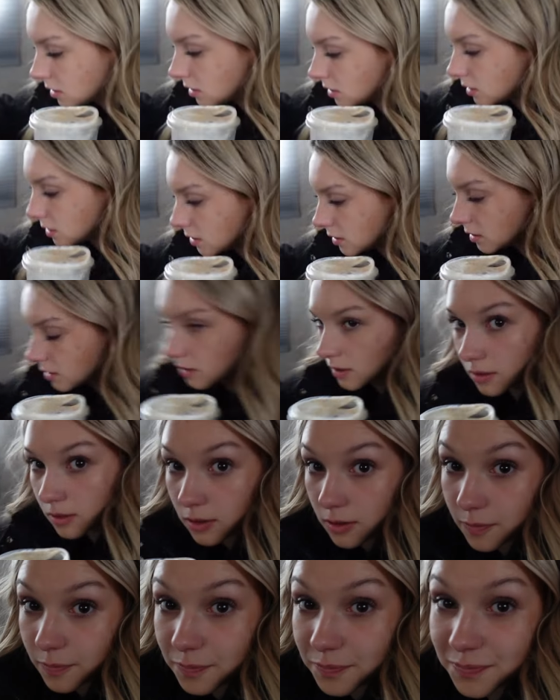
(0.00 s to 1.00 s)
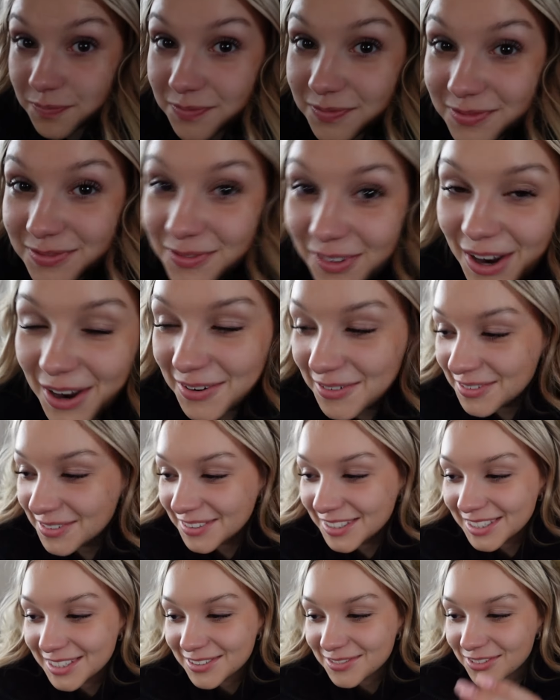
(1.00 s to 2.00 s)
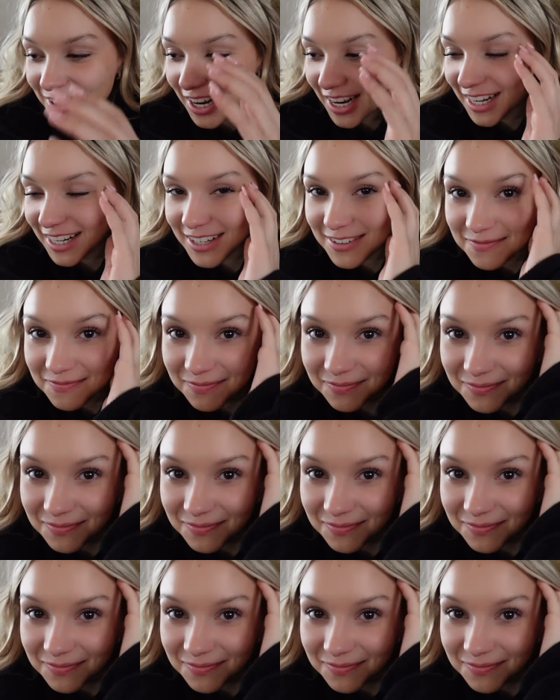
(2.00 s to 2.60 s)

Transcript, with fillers: day is it? Wow, it's Friday.